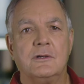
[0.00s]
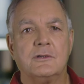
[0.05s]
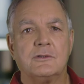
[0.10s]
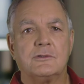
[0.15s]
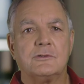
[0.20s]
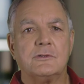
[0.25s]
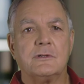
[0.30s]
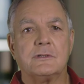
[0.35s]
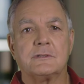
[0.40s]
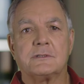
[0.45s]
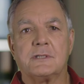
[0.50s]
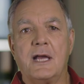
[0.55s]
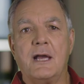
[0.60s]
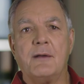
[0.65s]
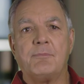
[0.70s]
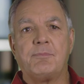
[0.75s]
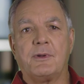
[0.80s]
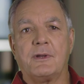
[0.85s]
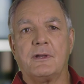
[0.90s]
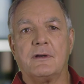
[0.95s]
So an
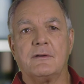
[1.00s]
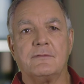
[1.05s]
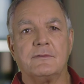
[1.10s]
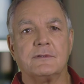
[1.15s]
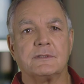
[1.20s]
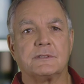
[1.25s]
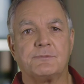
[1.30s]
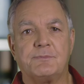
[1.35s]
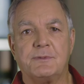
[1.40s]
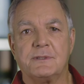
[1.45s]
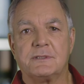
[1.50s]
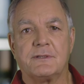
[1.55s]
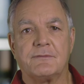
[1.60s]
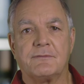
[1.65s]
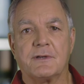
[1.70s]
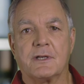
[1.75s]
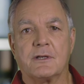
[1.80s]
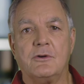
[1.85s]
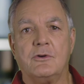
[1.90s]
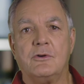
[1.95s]
example of a
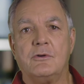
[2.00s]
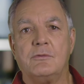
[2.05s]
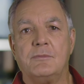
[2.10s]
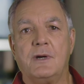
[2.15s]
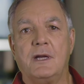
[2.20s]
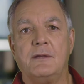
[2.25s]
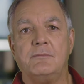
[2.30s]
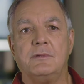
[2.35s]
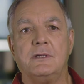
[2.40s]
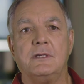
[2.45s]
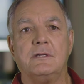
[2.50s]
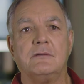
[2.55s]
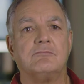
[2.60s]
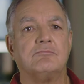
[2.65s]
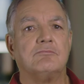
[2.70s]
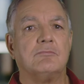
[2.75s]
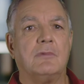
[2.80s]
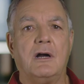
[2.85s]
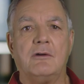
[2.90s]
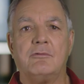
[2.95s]
specific goal might be,
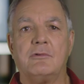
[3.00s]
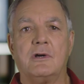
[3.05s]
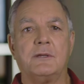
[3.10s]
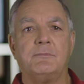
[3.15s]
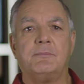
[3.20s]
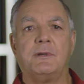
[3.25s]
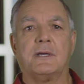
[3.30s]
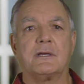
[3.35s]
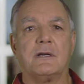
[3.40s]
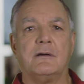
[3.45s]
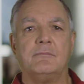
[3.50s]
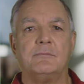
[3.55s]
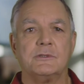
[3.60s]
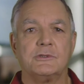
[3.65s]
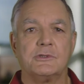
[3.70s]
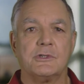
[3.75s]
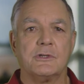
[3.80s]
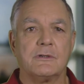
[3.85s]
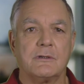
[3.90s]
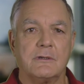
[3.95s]
I want to become a
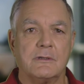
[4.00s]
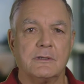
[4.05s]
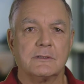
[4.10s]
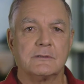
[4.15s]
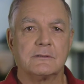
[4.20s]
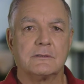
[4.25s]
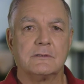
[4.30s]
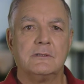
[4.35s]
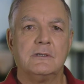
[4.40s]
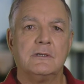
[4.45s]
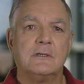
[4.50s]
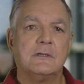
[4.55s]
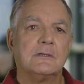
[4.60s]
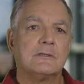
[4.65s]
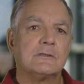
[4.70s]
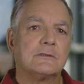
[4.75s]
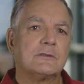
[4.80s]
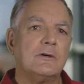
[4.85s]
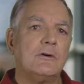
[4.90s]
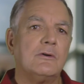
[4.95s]
journalist.
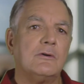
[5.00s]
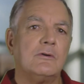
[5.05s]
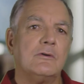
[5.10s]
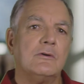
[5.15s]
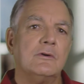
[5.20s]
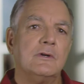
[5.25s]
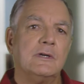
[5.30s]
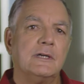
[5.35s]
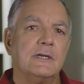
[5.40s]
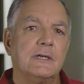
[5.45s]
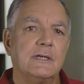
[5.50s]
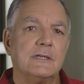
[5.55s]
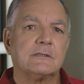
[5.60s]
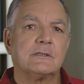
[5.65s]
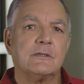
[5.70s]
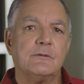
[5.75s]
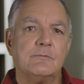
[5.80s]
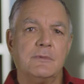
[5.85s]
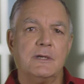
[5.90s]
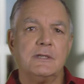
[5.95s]
So,
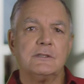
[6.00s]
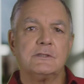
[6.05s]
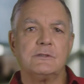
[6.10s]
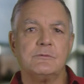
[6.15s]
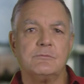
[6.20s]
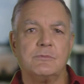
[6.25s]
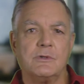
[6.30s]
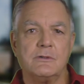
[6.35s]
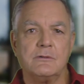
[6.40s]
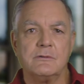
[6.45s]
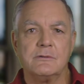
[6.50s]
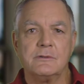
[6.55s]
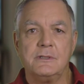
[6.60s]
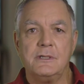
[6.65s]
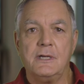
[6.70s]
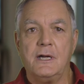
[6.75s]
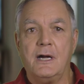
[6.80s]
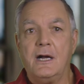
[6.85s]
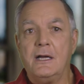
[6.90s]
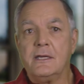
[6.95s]
is it measurable?
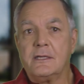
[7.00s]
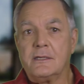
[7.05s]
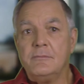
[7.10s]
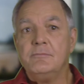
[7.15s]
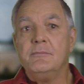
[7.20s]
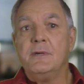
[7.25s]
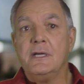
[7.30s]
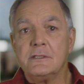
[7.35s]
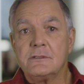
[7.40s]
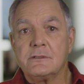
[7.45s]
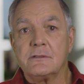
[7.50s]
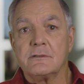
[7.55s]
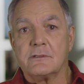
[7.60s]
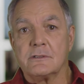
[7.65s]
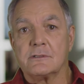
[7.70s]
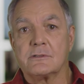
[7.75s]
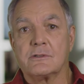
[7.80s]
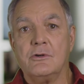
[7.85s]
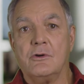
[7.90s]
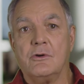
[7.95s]
Yeah, I can measure
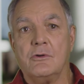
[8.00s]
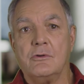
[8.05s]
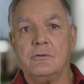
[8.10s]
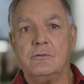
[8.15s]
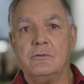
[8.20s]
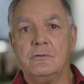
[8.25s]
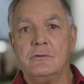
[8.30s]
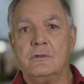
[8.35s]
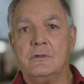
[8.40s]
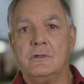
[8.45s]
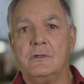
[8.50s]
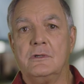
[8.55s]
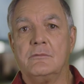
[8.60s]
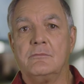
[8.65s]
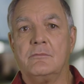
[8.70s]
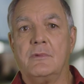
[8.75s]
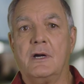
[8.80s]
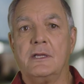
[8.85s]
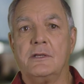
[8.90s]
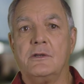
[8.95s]
this goal
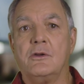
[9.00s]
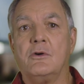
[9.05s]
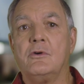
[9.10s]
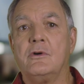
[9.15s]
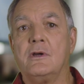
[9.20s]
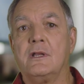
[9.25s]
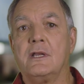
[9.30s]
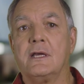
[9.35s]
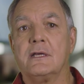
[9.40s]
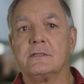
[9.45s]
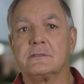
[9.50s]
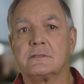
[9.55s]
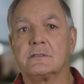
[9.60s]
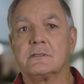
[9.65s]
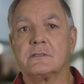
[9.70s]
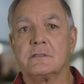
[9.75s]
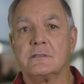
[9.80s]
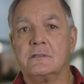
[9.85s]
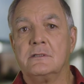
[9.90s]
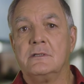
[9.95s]
by knowing
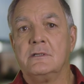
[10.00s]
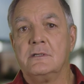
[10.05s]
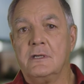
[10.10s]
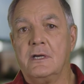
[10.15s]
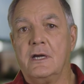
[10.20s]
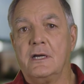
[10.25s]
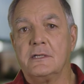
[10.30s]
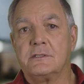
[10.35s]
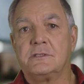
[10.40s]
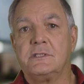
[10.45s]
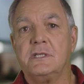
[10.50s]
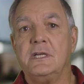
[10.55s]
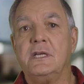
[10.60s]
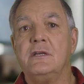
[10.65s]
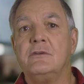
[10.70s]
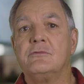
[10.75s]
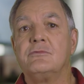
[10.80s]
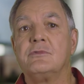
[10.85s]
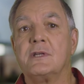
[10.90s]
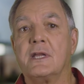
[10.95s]
it's
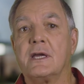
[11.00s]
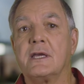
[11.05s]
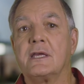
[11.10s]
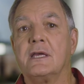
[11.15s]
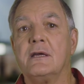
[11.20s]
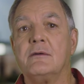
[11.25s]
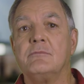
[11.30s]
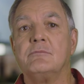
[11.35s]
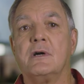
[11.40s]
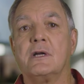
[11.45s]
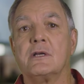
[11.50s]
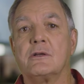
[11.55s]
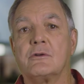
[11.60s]
achieved when I get my